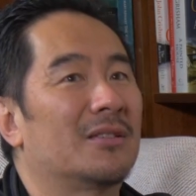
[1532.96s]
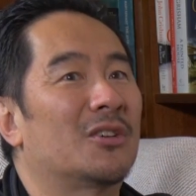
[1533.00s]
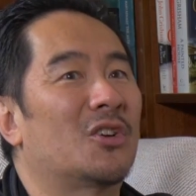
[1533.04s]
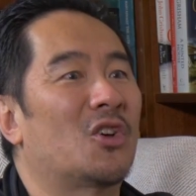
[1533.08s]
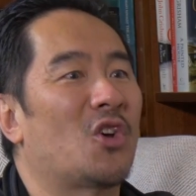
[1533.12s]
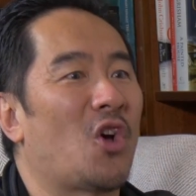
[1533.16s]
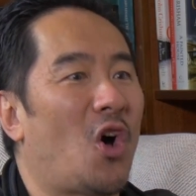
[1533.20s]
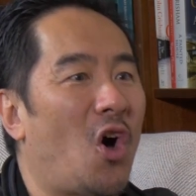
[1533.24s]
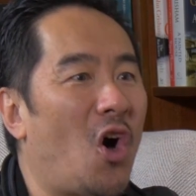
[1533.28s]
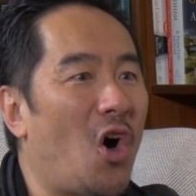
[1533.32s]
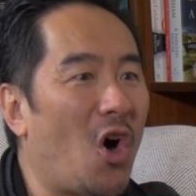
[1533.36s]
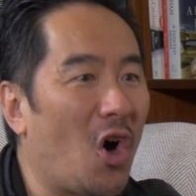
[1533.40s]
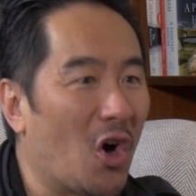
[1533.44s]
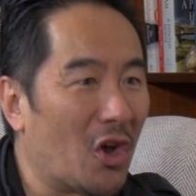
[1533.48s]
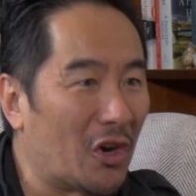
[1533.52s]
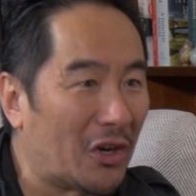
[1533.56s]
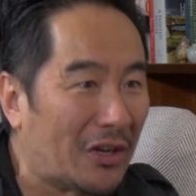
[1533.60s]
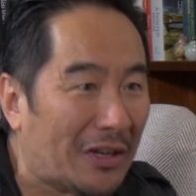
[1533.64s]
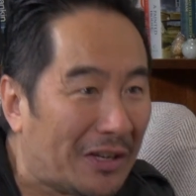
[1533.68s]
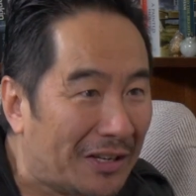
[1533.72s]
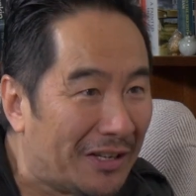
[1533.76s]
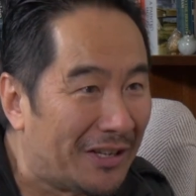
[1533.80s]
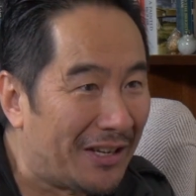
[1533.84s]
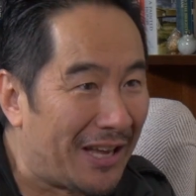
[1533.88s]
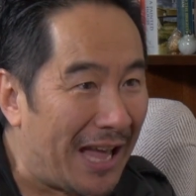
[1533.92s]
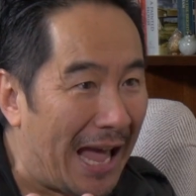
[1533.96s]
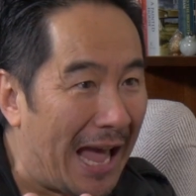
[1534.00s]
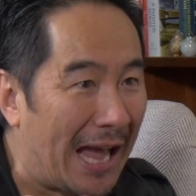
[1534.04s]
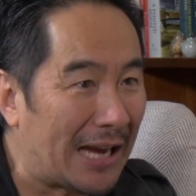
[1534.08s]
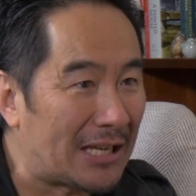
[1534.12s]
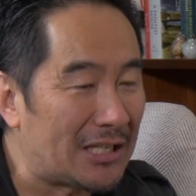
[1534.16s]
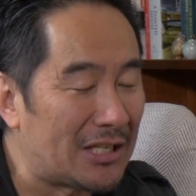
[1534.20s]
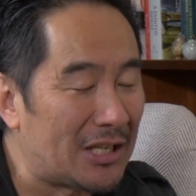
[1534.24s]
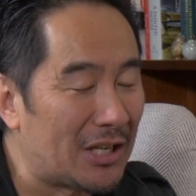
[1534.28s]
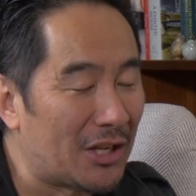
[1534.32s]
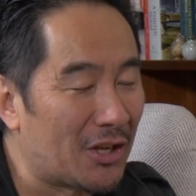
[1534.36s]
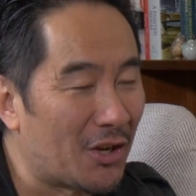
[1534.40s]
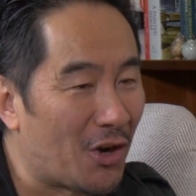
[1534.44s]
God,
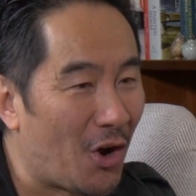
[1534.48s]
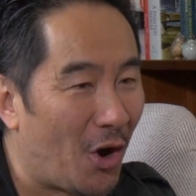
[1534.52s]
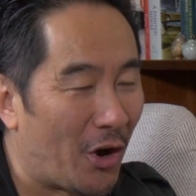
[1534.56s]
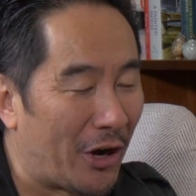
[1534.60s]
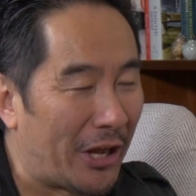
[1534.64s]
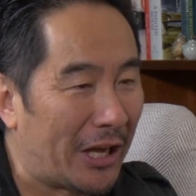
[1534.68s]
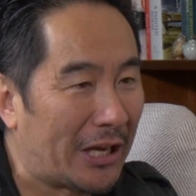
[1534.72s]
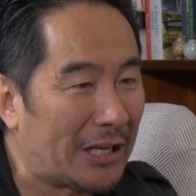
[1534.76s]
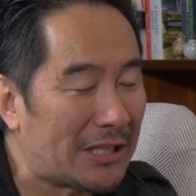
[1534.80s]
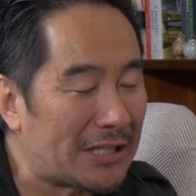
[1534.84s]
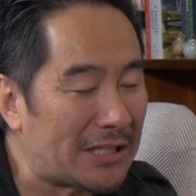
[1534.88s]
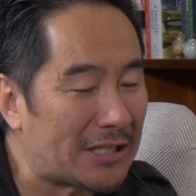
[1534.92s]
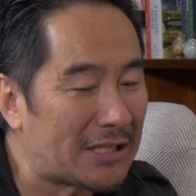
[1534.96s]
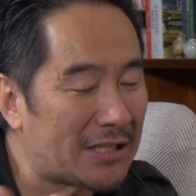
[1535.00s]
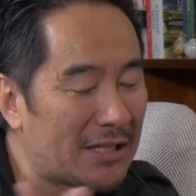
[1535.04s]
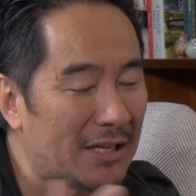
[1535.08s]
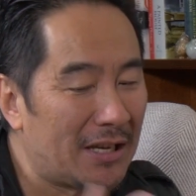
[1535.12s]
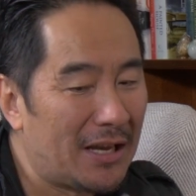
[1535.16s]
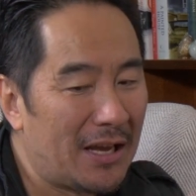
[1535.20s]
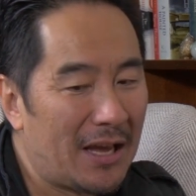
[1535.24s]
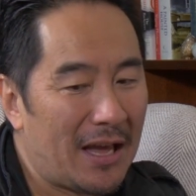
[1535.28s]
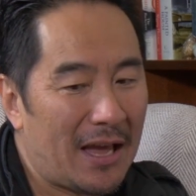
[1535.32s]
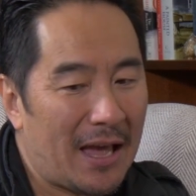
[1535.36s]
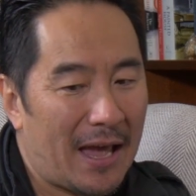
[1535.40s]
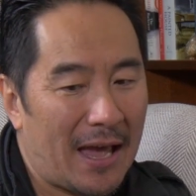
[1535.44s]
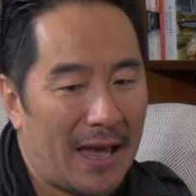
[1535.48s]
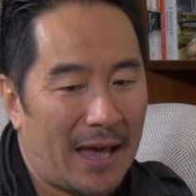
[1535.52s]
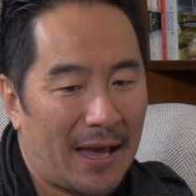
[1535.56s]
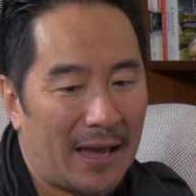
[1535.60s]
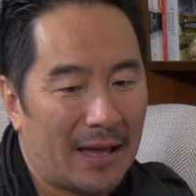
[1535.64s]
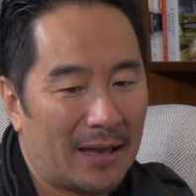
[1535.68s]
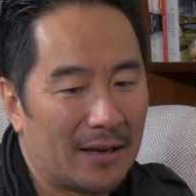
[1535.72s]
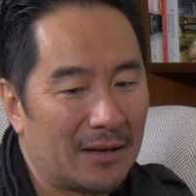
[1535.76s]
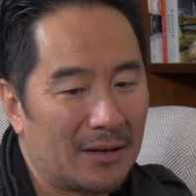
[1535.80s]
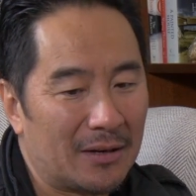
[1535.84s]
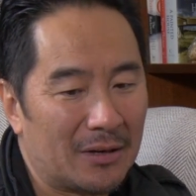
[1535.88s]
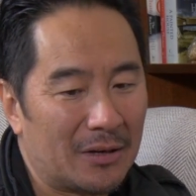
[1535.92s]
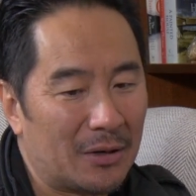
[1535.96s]
acting goddess.
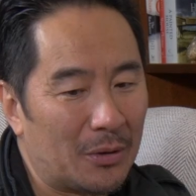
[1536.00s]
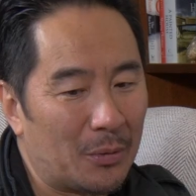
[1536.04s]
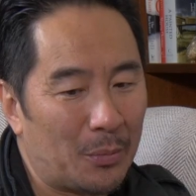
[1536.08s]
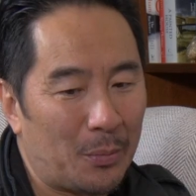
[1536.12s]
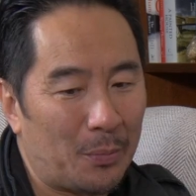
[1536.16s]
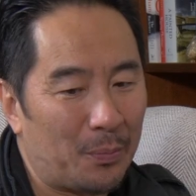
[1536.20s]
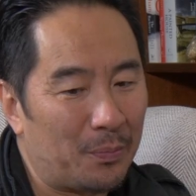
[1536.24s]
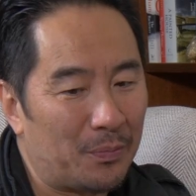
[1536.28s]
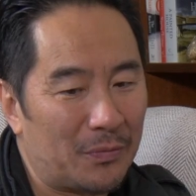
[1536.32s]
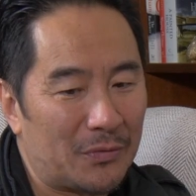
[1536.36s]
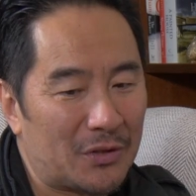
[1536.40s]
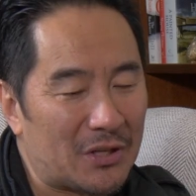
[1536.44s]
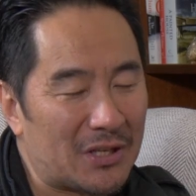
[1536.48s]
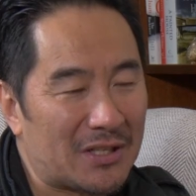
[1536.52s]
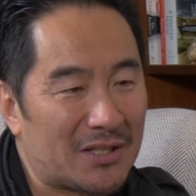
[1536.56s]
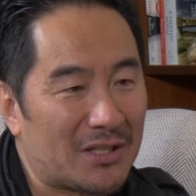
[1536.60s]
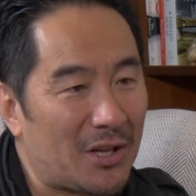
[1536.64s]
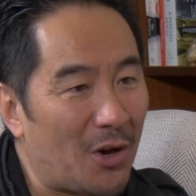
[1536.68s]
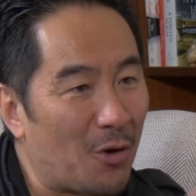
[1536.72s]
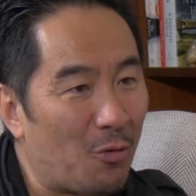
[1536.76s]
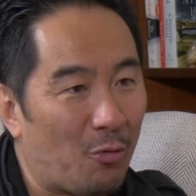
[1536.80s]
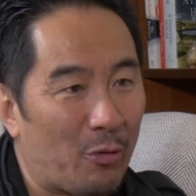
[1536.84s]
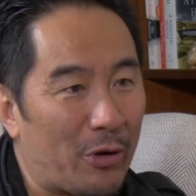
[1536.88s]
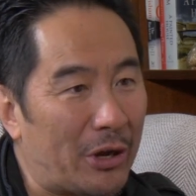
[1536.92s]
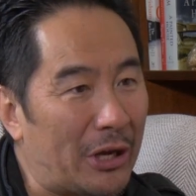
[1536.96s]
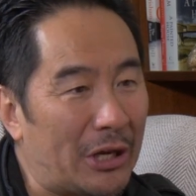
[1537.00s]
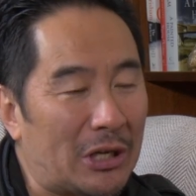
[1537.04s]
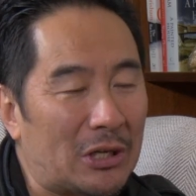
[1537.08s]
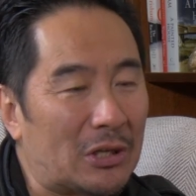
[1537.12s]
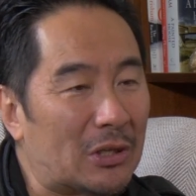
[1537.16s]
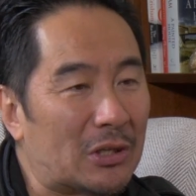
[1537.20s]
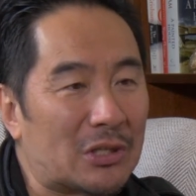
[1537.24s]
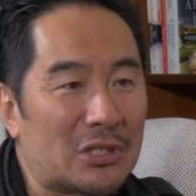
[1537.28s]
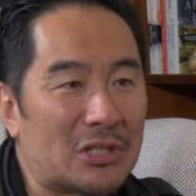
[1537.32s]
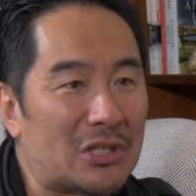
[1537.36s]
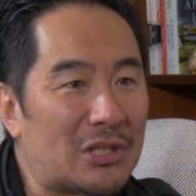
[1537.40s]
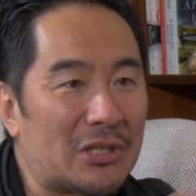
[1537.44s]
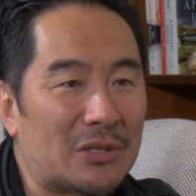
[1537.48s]
And just so
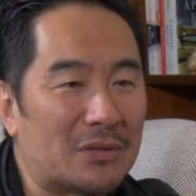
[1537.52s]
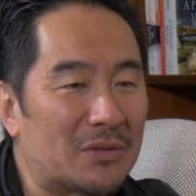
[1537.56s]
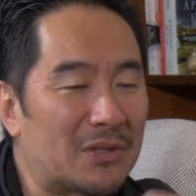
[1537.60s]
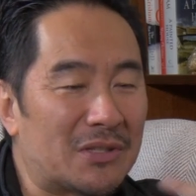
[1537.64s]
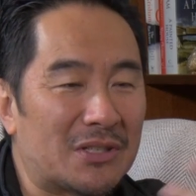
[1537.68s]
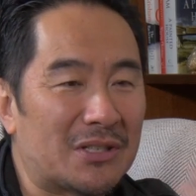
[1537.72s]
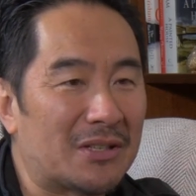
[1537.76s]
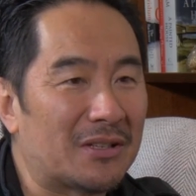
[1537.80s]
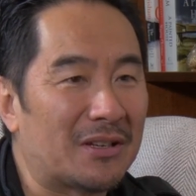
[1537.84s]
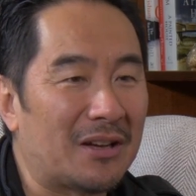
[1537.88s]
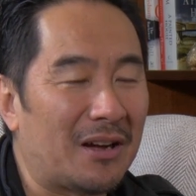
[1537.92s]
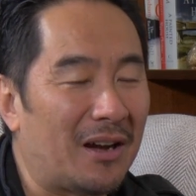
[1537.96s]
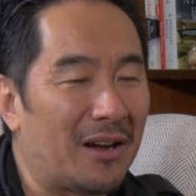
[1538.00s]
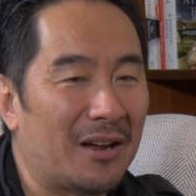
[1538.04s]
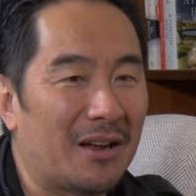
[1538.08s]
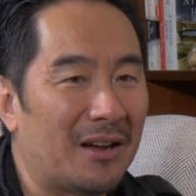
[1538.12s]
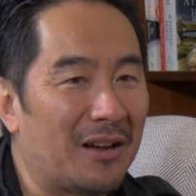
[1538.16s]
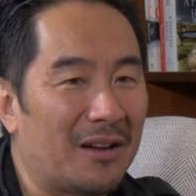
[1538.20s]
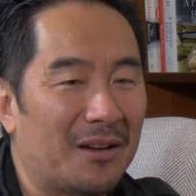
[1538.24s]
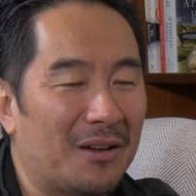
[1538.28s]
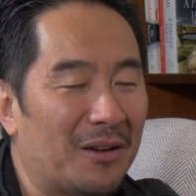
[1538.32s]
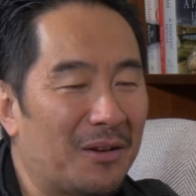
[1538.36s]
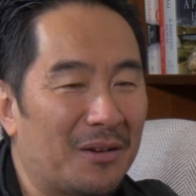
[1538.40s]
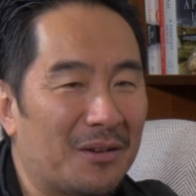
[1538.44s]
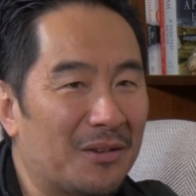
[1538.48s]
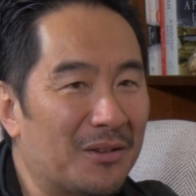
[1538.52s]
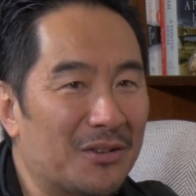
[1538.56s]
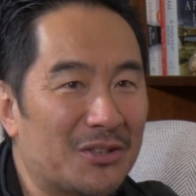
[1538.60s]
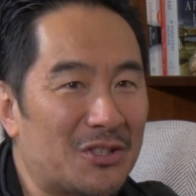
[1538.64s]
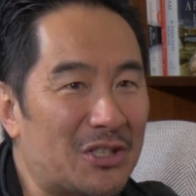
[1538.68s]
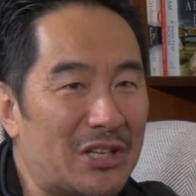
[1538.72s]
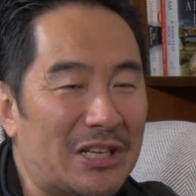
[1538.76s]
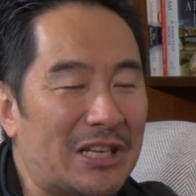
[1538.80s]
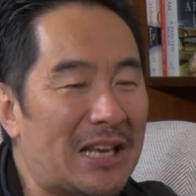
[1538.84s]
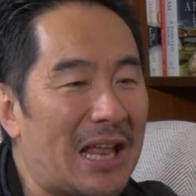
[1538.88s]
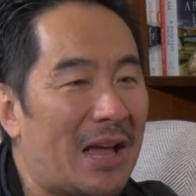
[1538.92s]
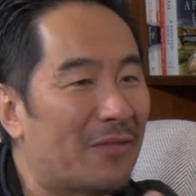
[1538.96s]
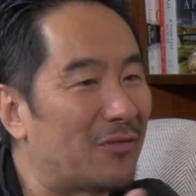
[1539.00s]
real. She
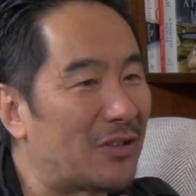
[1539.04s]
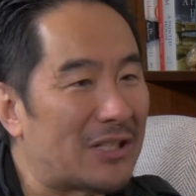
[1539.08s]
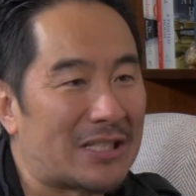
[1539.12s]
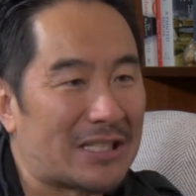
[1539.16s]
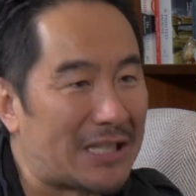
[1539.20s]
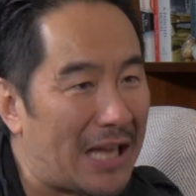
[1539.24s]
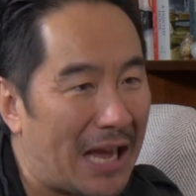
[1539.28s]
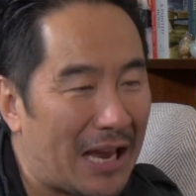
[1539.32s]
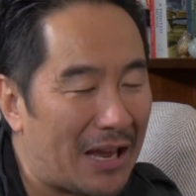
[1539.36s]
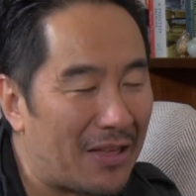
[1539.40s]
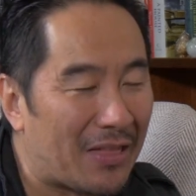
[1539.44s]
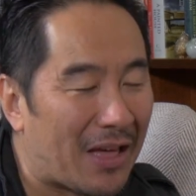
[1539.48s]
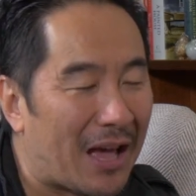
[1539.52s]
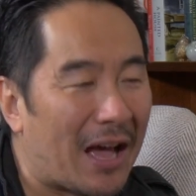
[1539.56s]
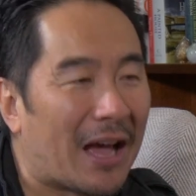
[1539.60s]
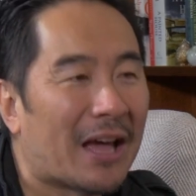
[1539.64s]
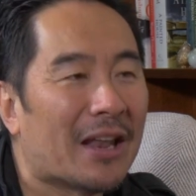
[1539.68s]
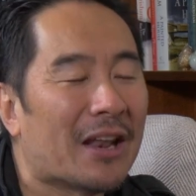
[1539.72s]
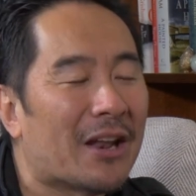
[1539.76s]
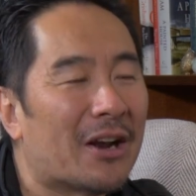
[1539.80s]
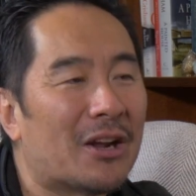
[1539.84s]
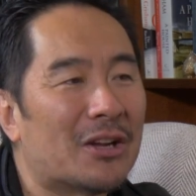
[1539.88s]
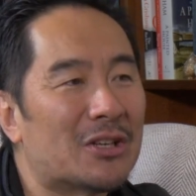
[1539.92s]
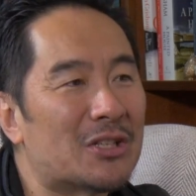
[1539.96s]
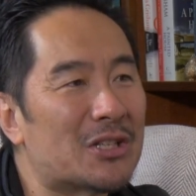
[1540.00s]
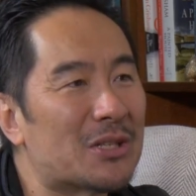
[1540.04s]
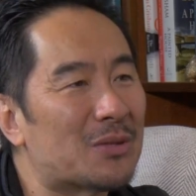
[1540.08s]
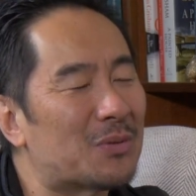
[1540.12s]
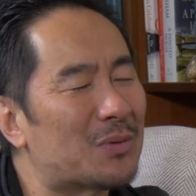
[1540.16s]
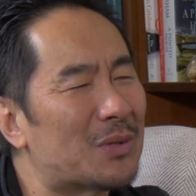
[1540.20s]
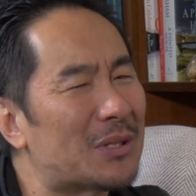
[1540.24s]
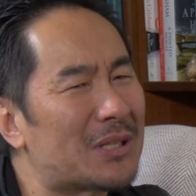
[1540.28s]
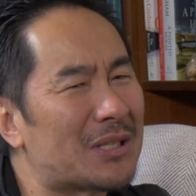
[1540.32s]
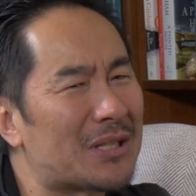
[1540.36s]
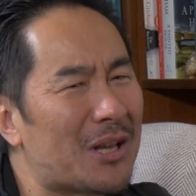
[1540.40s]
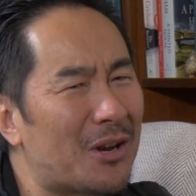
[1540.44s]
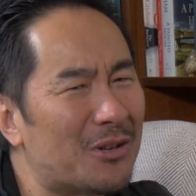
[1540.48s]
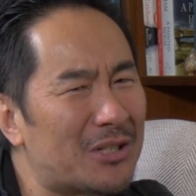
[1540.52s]
didn't have to say that, and I just
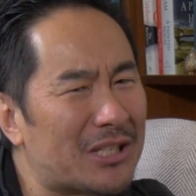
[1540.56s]
was so